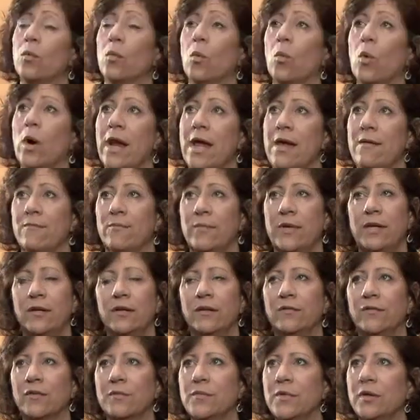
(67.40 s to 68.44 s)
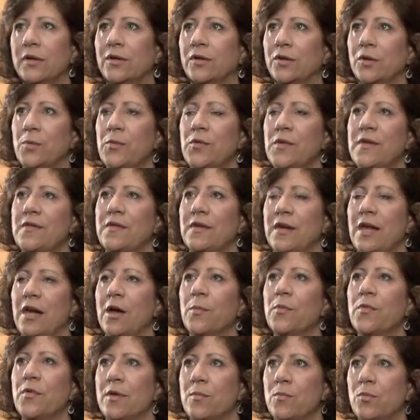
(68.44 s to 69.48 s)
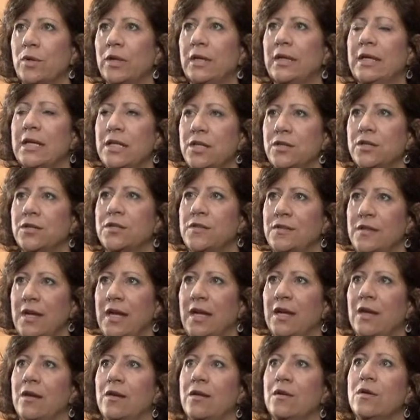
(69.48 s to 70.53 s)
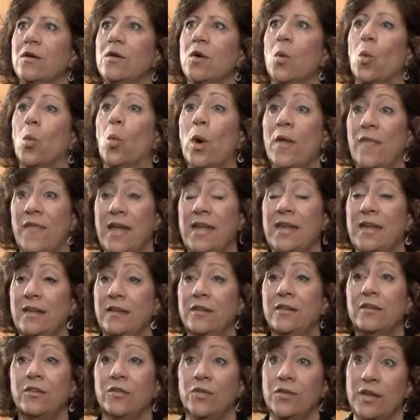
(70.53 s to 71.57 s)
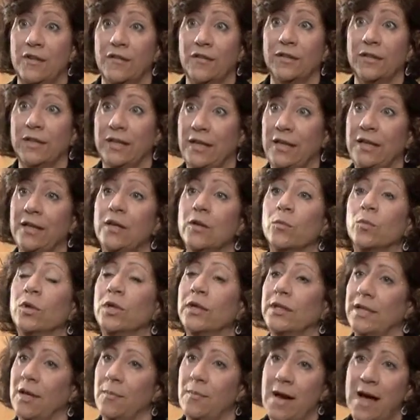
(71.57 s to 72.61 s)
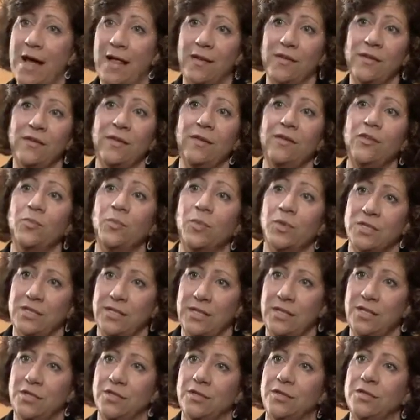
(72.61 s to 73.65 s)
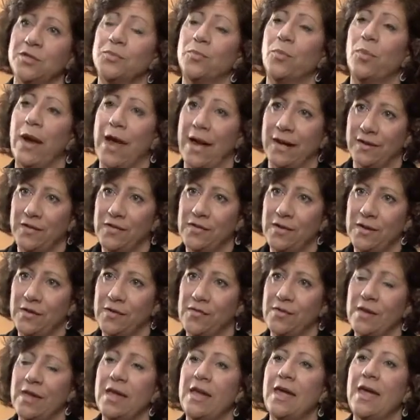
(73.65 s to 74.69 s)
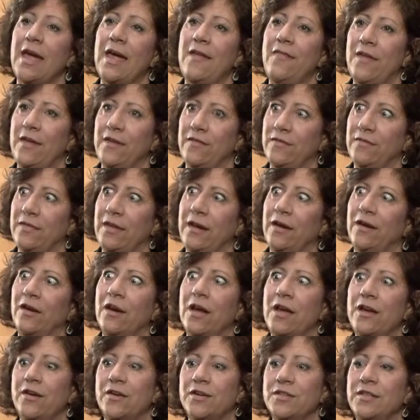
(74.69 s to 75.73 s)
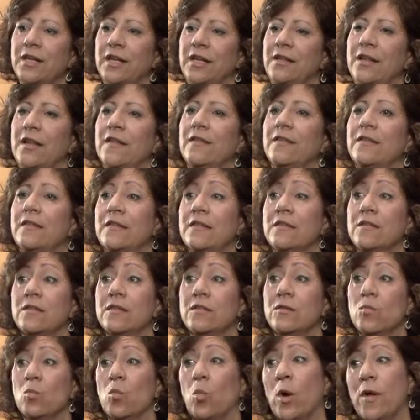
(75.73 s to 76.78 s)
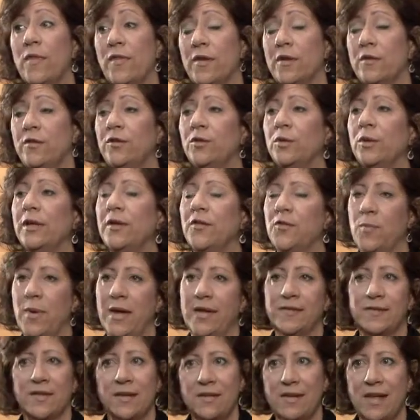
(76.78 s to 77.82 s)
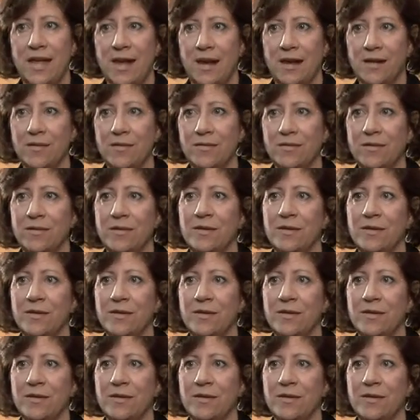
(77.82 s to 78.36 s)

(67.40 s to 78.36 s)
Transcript: What I'm hearing from the groups is it helps them really understand what they need to do differently. We're looking at policies, procedures, practices, and they're understanding that what they're doing is based on data,